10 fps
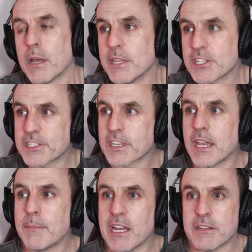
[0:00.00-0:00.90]
Minister
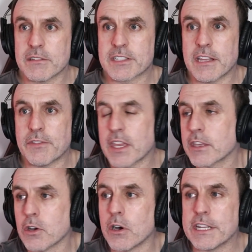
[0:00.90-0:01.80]
came out and said, thank
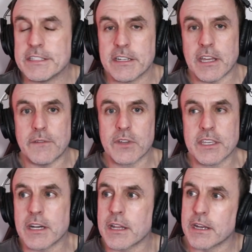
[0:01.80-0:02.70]
God he didn't have a
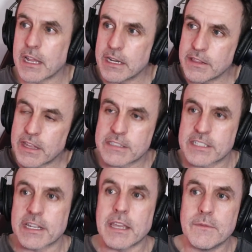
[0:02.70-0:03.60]
gun. And in that
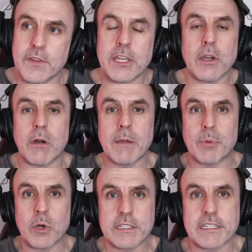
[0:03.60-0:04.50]
same video, I
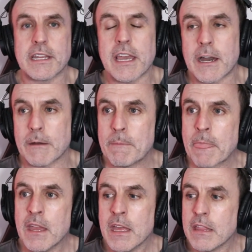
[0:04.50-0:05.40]
pointed out
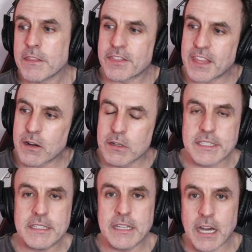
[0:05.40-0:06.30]
that there is
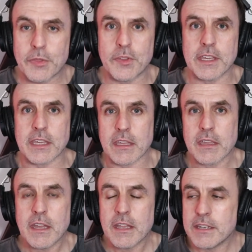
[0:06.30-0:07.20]

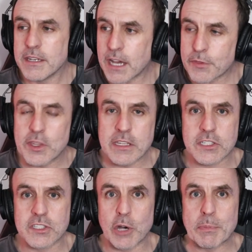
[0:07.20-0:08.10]
nothing
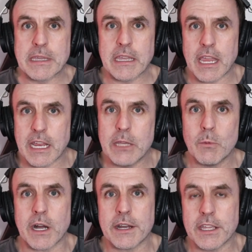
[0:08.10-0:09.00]
stopping
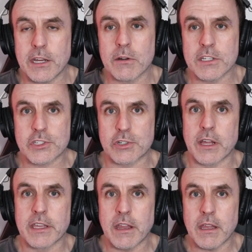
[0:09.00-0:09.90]
anyone here in
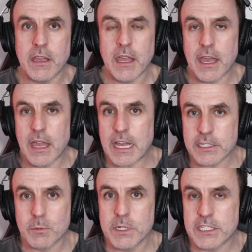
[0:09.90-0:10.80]
Australia,
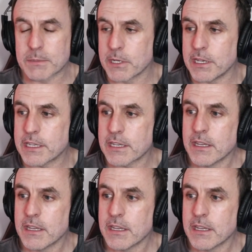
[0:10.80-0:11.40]
as we speak,